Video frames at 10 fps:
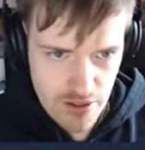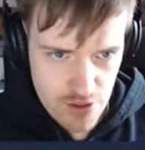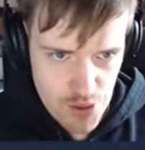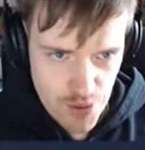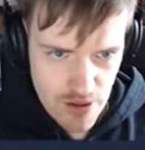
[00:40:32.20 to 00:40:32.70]
I'll
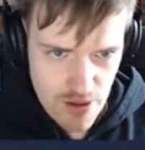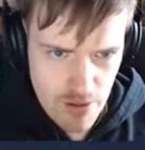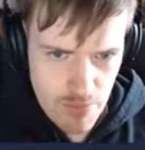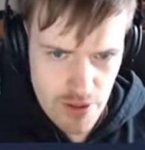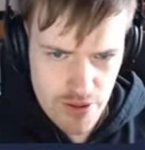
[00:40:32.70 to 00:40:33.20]
sort that out in
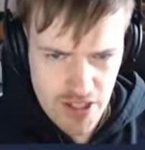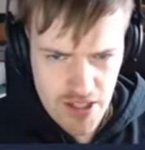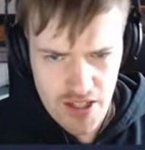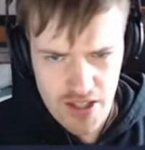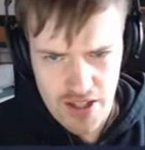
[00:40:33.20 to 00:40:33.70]
a bit.
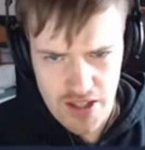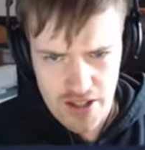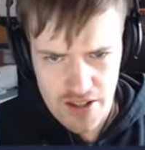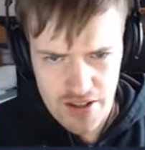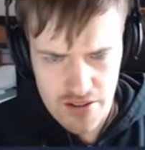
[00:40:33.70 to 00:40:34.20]

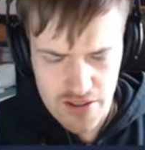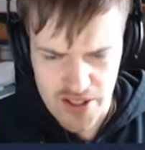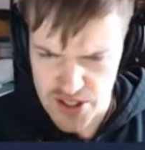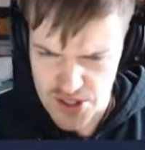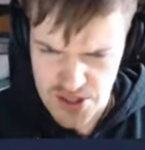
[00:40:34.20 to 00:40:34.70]
You
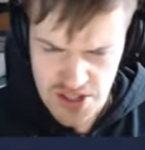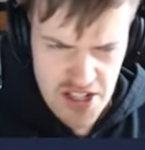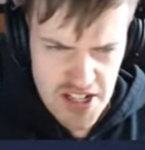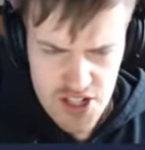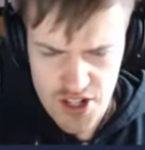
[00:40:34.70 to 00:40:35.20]
guys, he
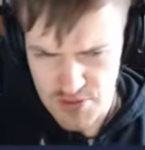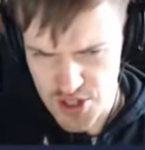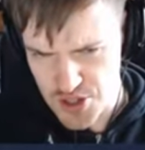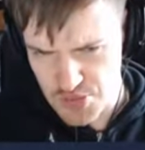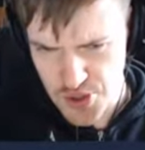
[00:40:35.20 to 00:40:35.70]
needs to come to
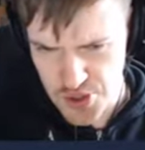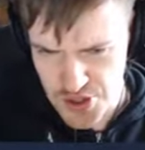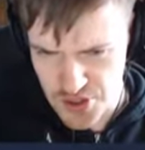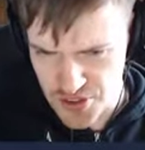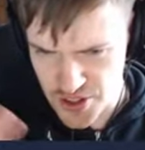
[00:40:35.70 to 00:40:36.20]
some sort
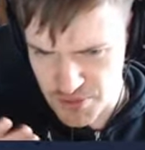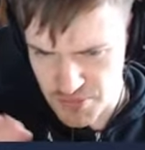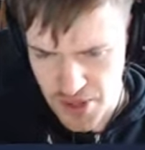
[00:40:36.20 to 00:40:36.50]
of um,